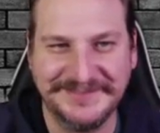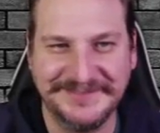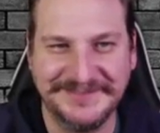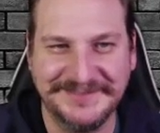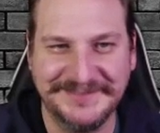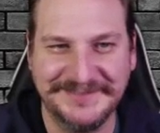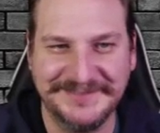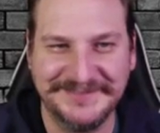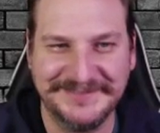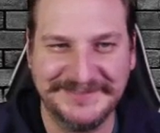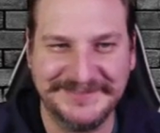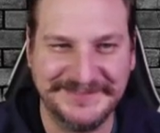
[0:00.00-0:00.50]

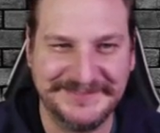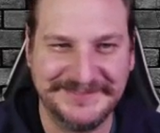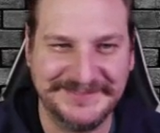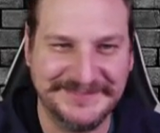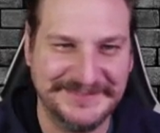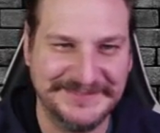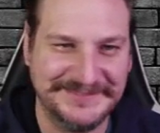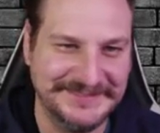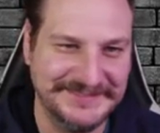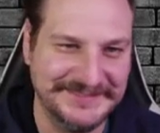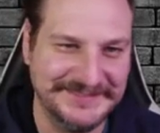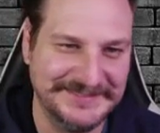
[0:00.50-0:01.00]

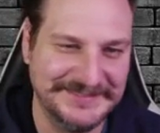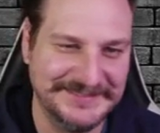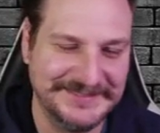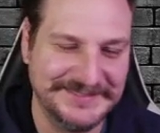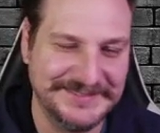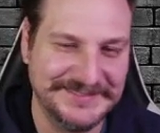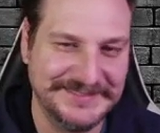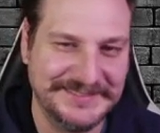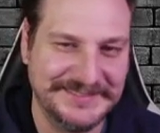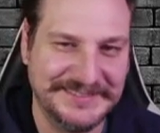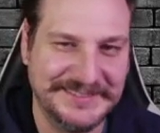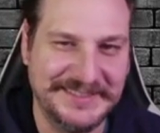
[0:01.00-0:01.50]

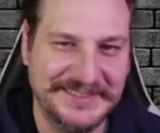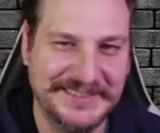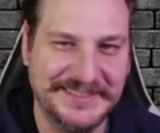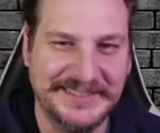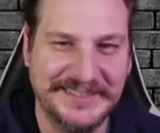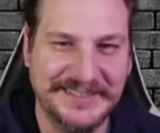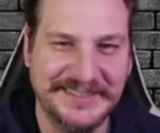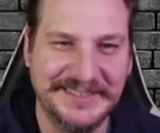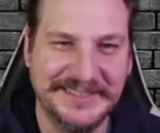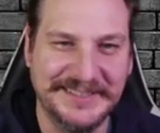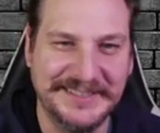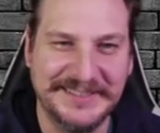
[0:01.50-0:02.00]

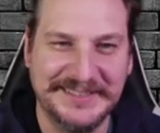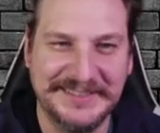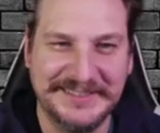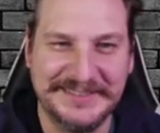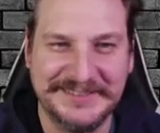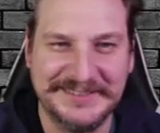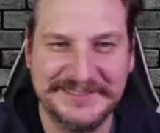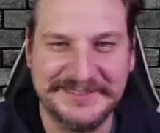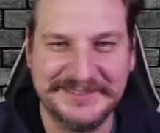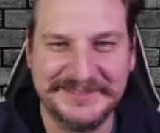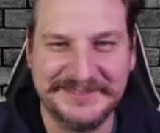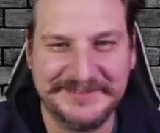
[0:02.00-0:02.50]

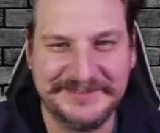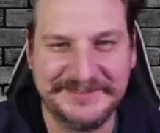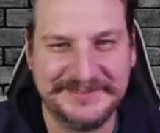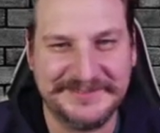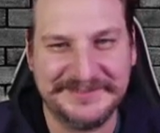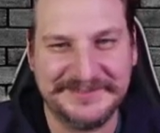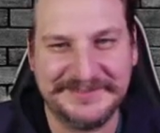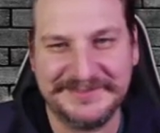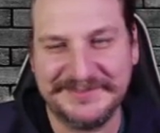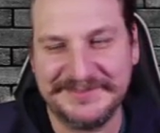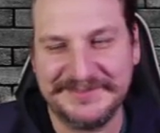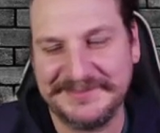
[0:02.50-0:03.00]

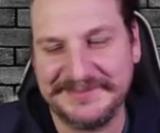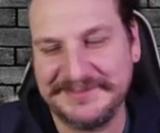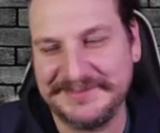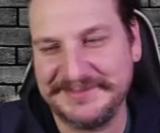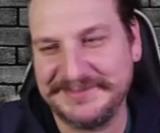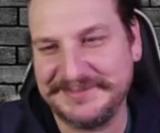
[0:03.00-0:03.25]
This person isn't speaking.